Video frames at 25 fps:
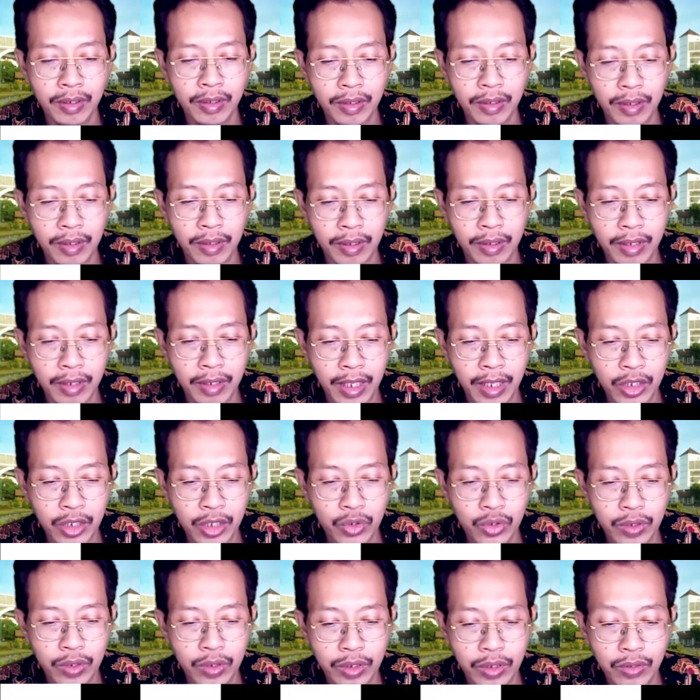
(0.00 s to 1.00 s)

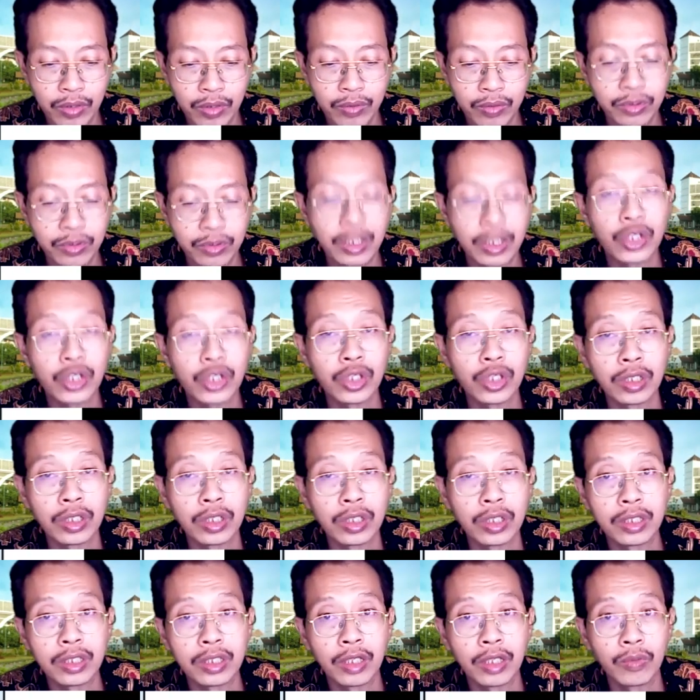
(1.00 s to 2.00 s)
actually 2
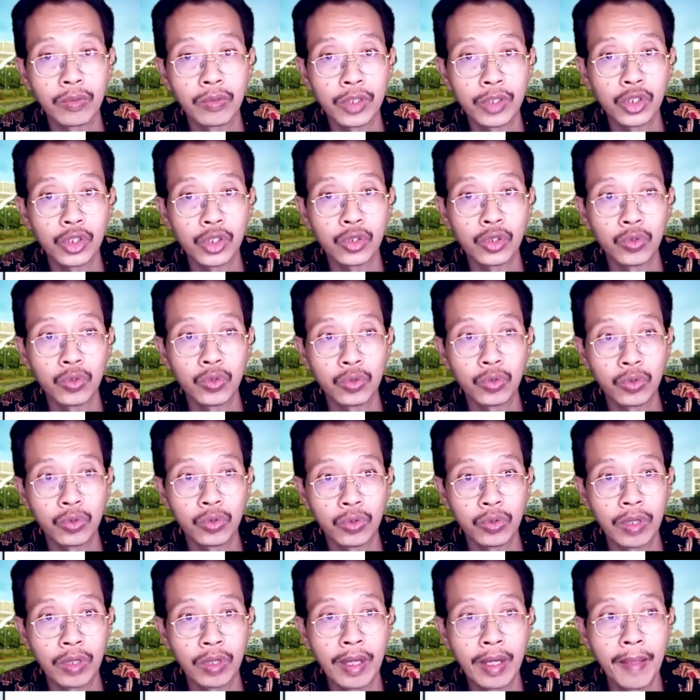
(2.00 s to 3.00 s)
sessions in which you
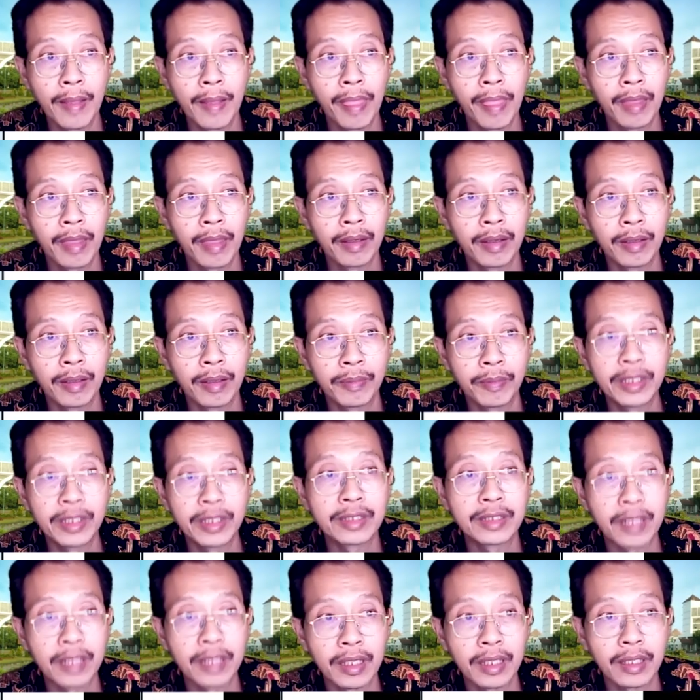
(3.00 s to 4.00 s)
could
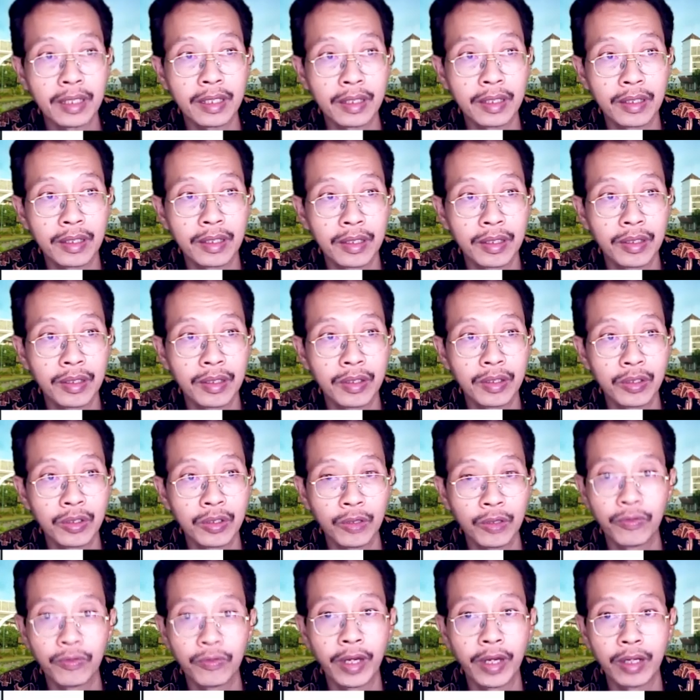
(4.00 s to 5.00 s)
present
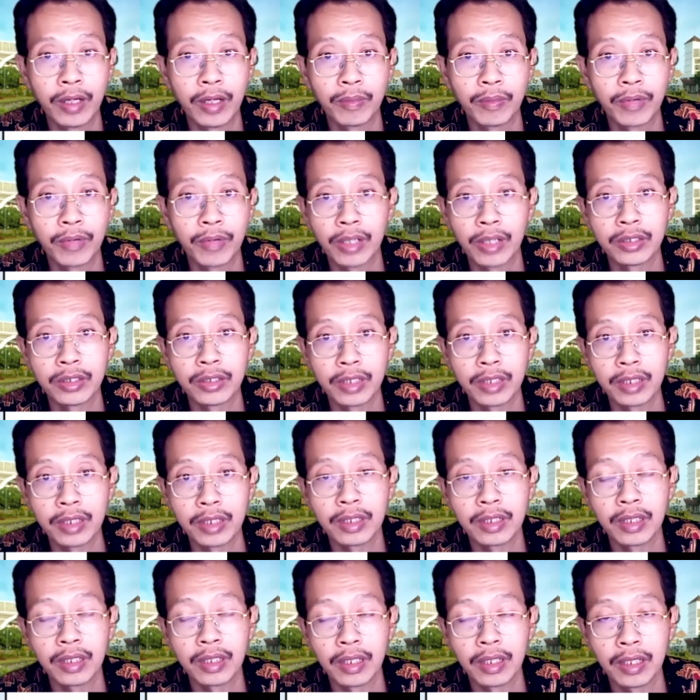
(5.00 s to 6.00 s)
your final
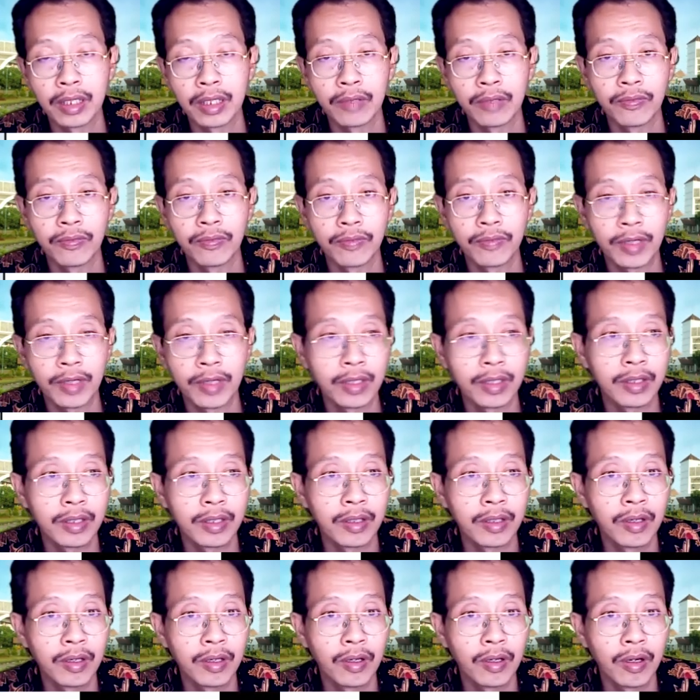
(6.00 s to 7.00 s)
project in front
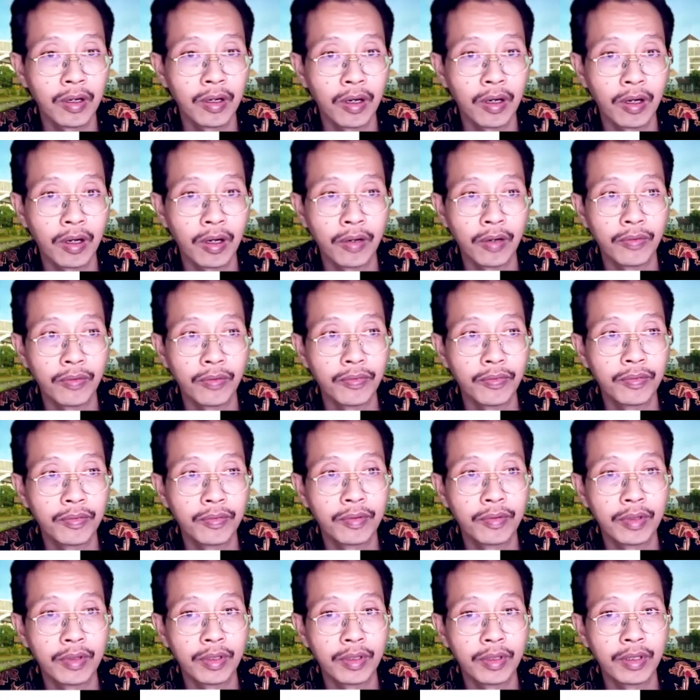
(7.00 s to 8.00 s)
of
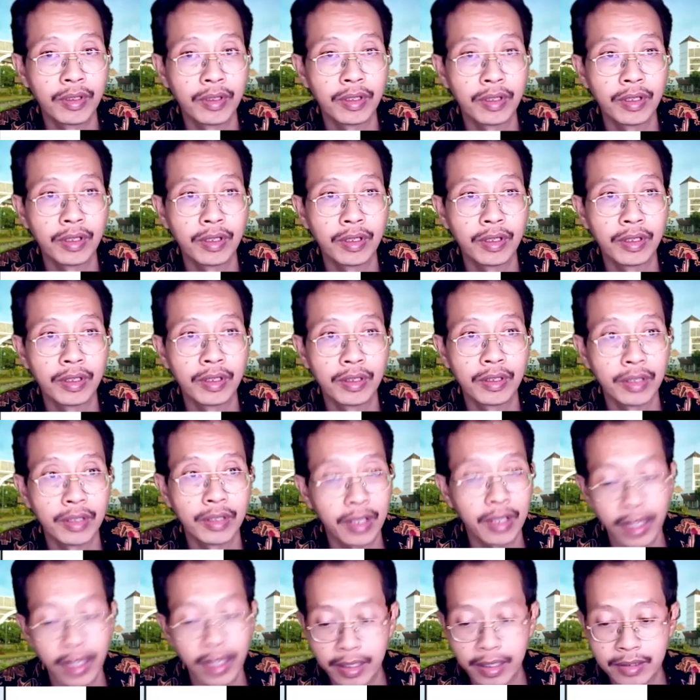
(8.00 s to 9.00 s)
the
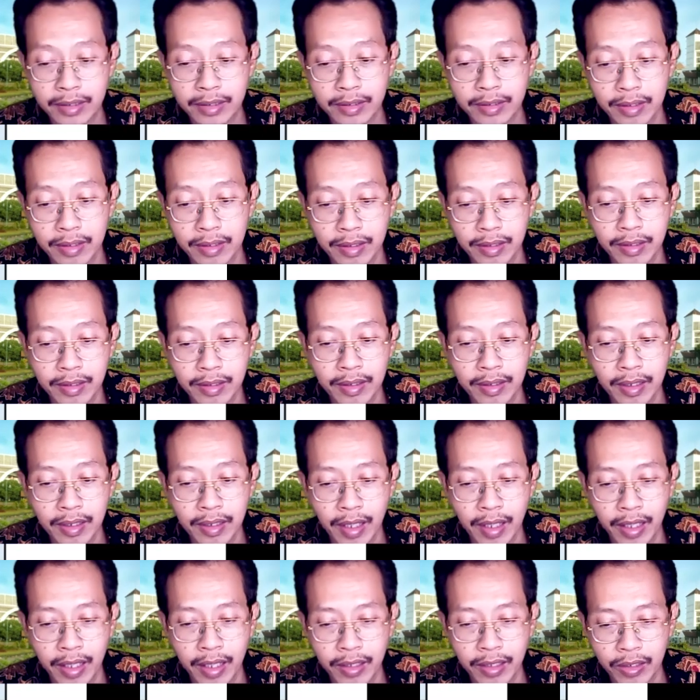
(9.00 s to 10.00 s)
class,
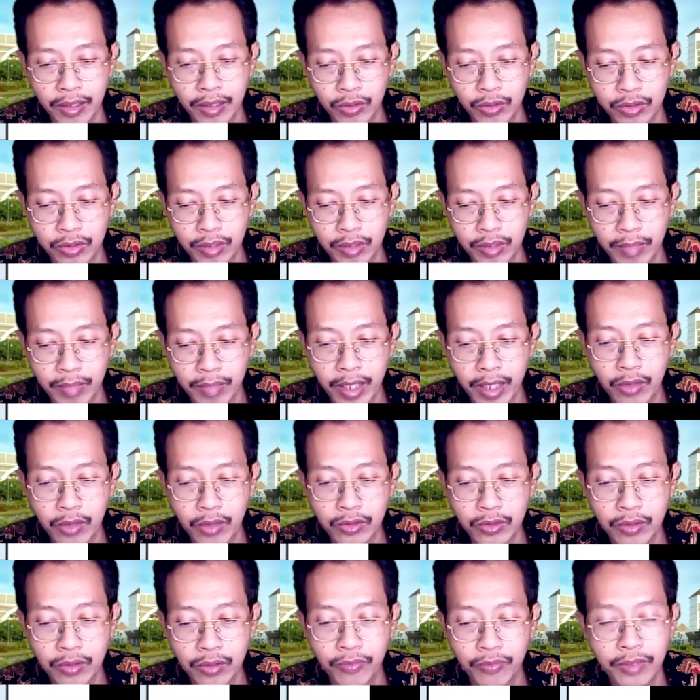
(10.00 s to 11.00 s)
either using
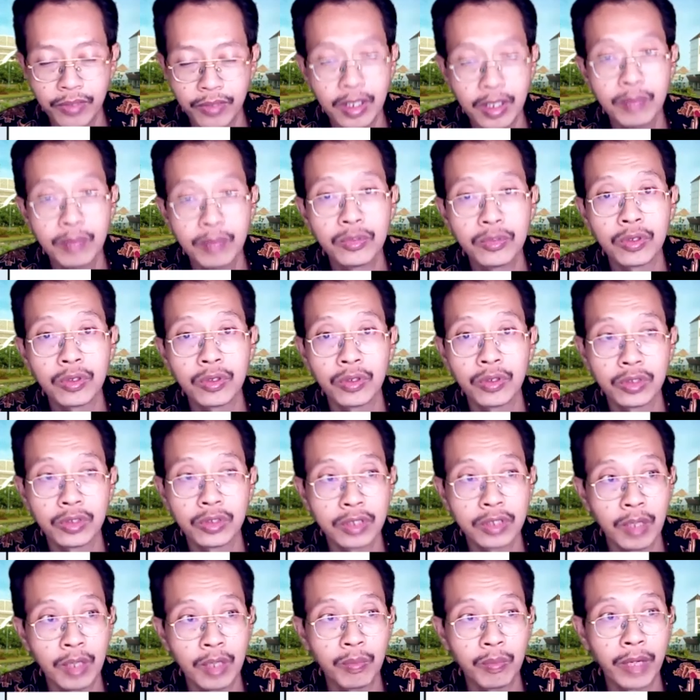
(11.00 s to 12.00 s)
Microsoft Teams, or
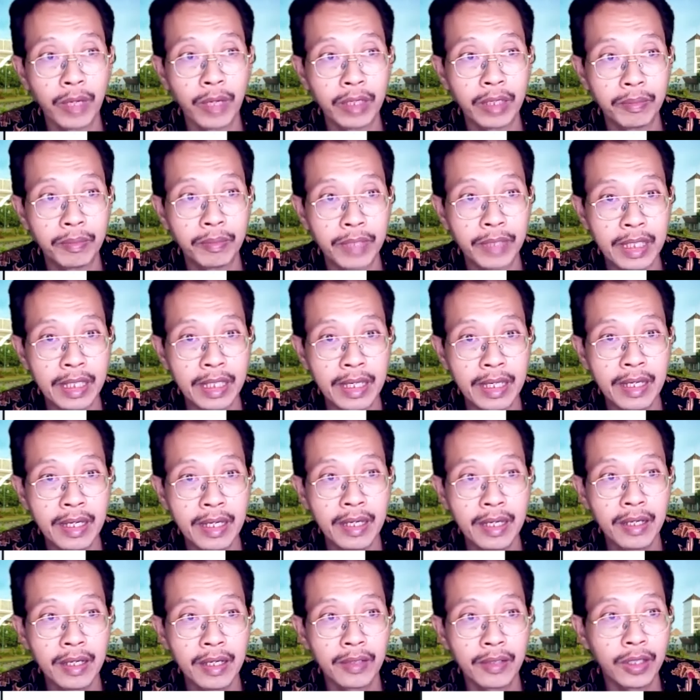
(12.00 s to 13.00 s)
some might be
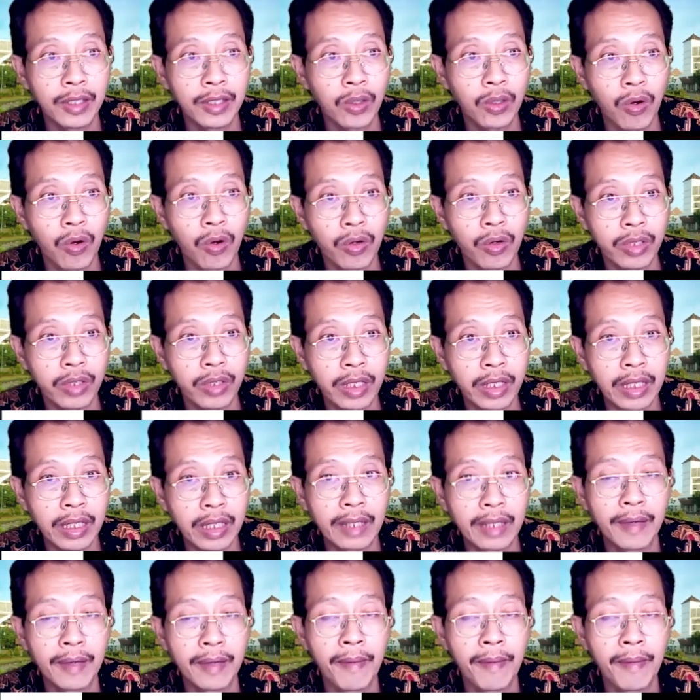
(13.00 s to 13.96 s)
recording